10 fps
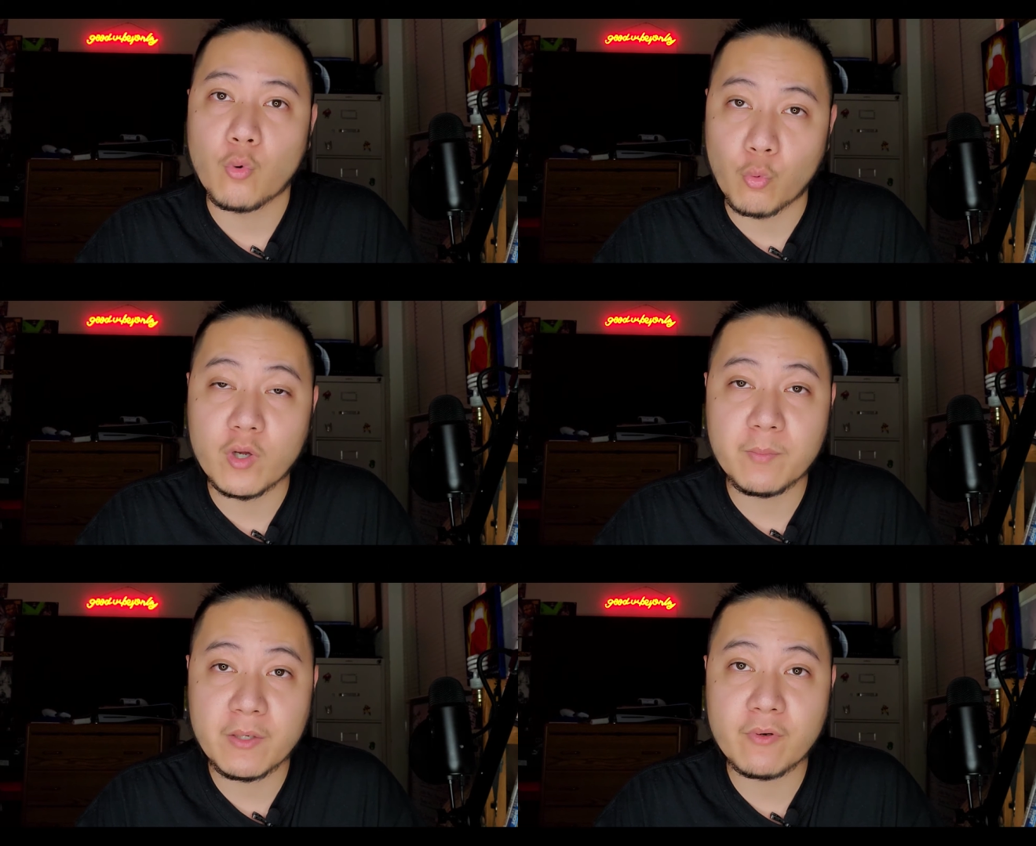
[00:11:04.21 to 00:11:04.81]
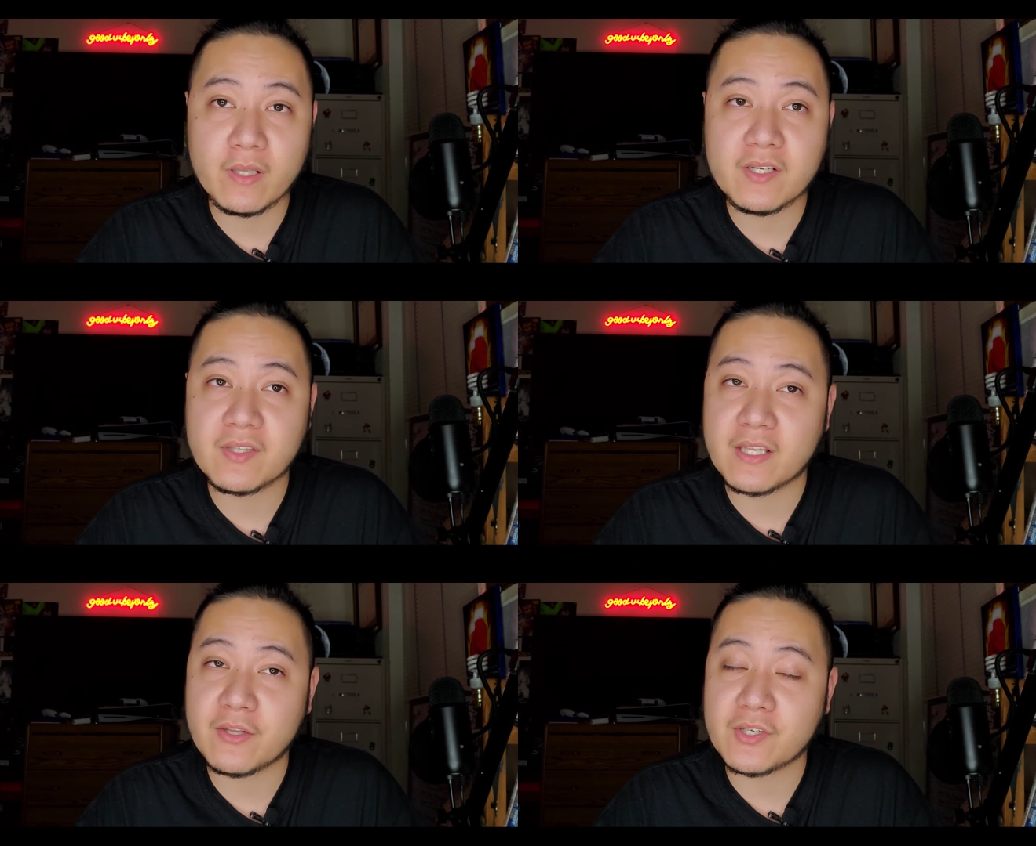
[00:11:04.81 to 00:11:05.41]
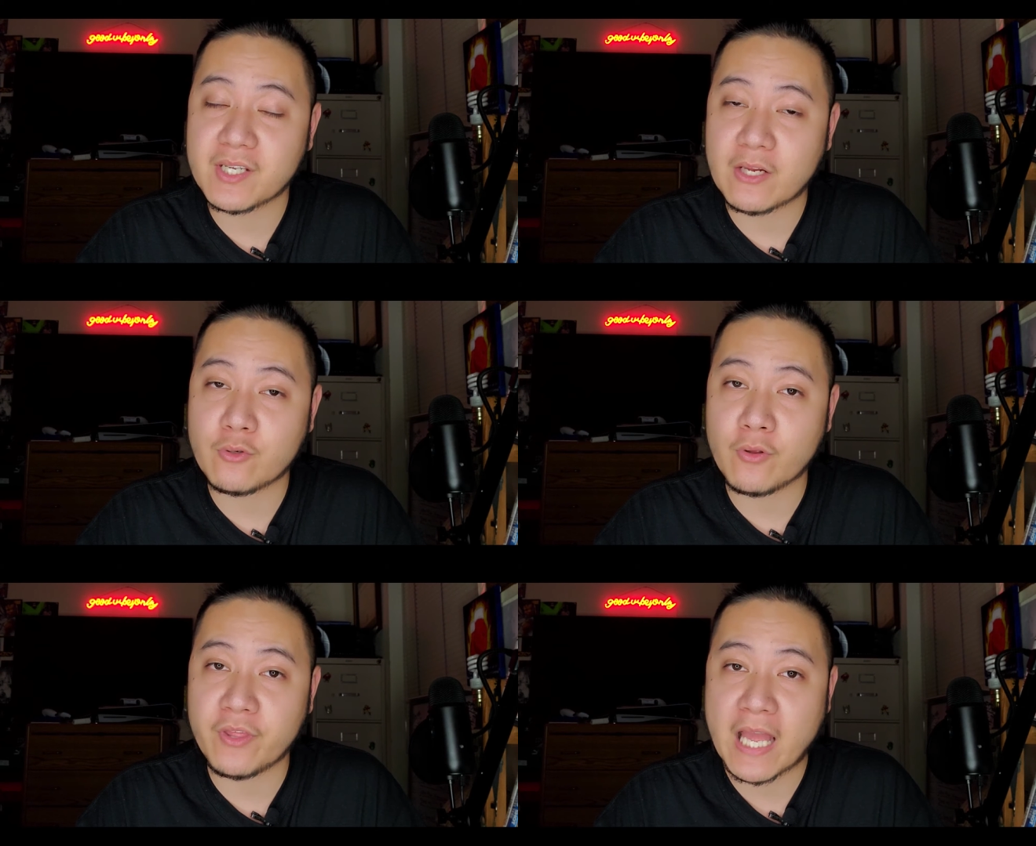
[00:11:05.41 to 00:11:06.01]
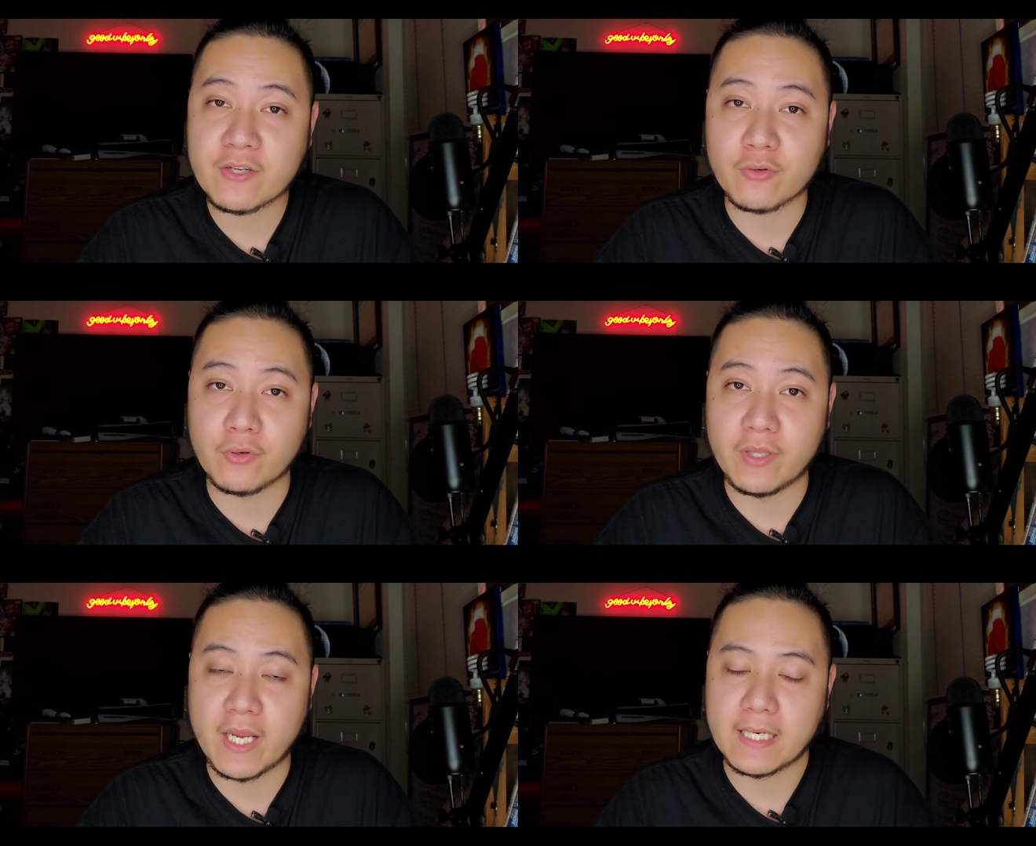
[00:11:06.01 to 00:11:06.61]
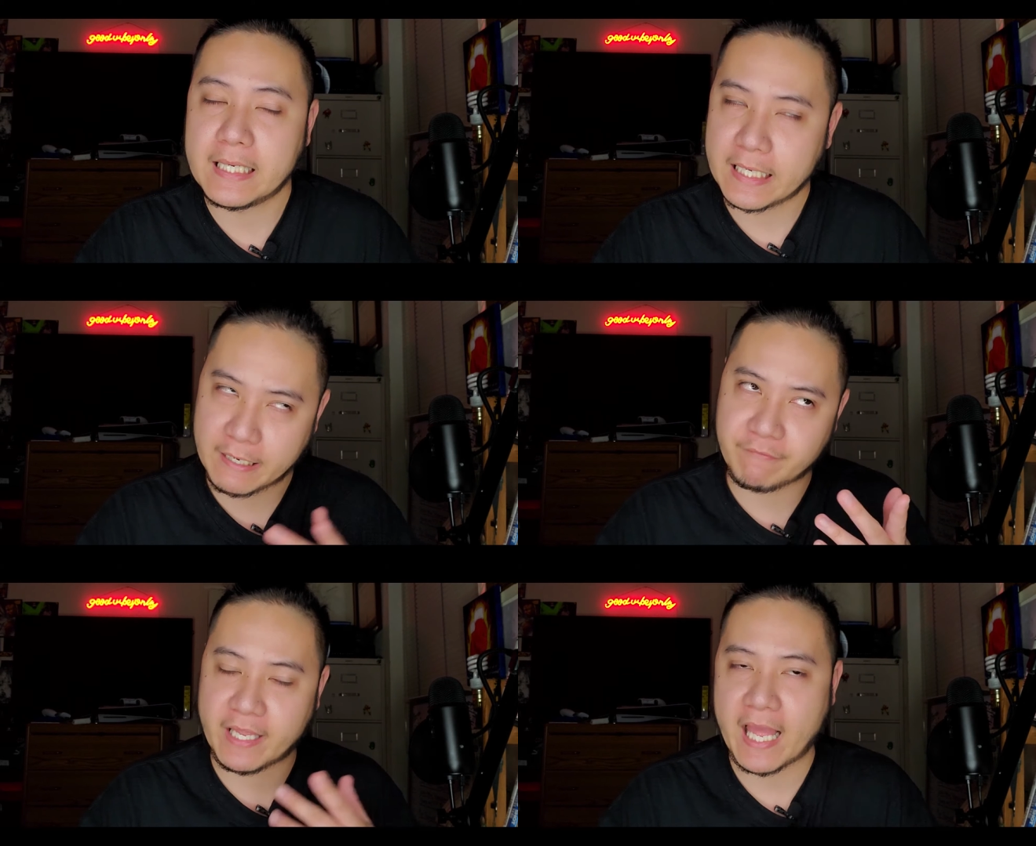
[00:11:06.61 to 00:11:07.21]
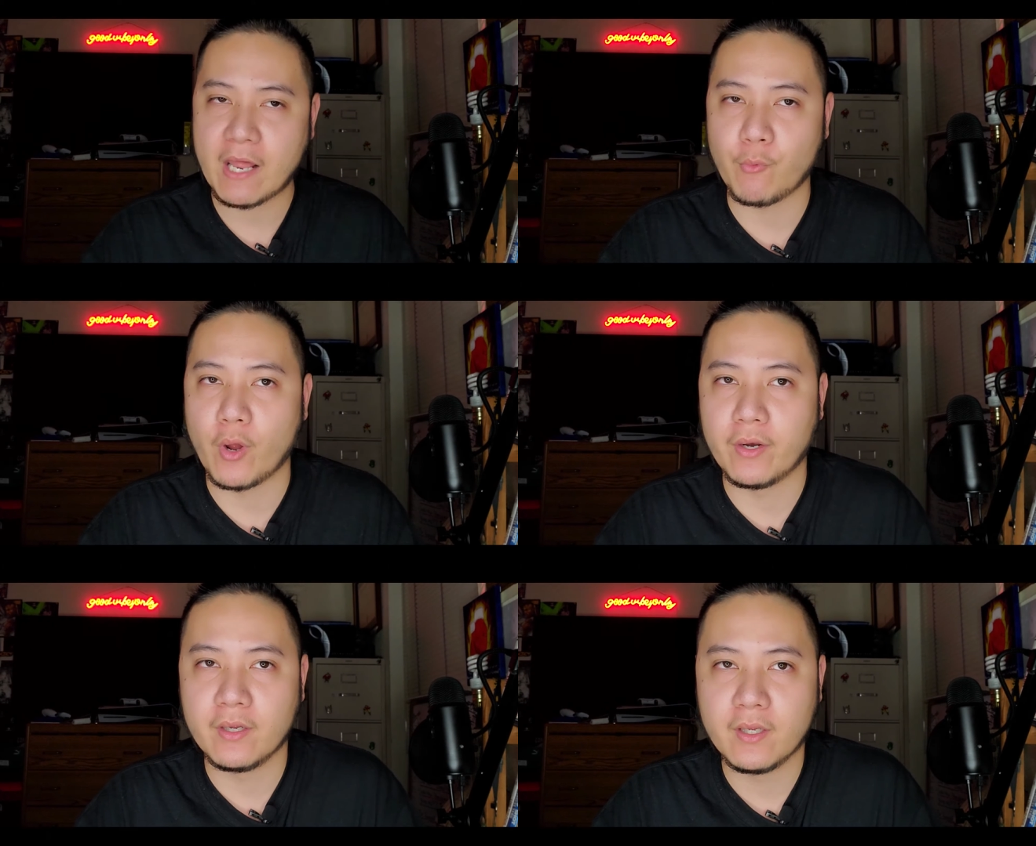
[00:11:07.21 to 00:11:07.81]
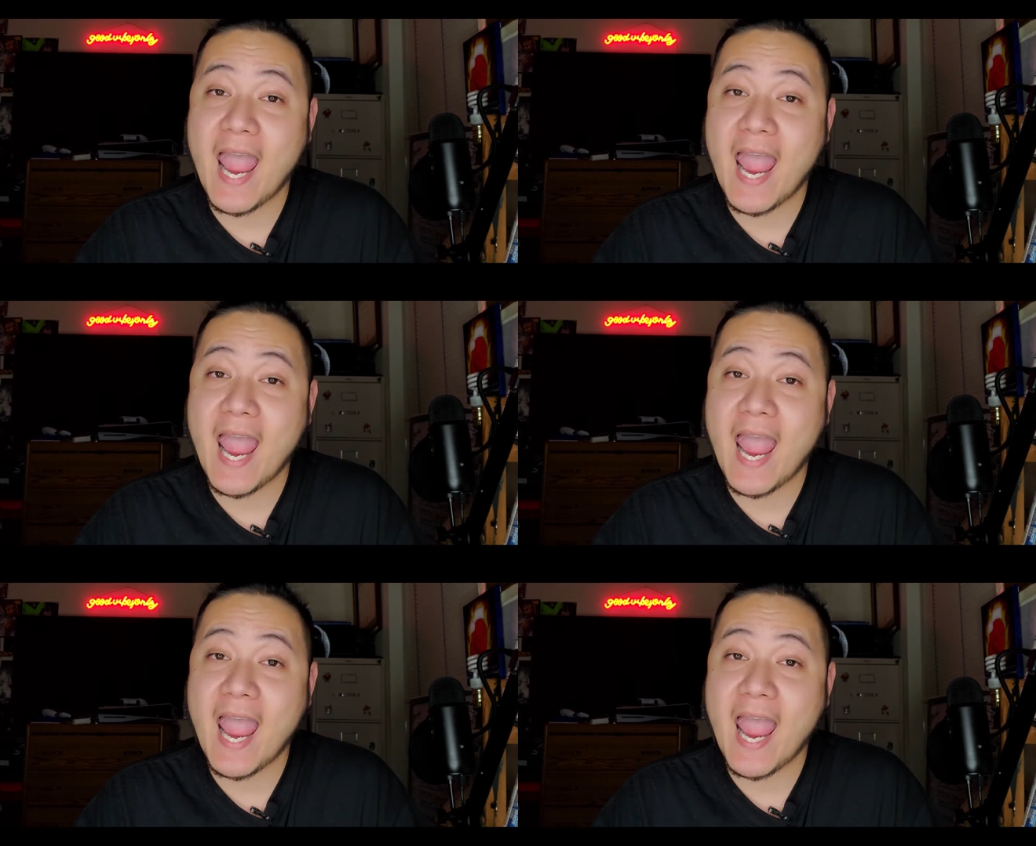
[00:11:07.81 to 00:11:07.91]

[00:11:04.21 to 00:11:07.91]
would be released in their scheduled theatrical date if they had one,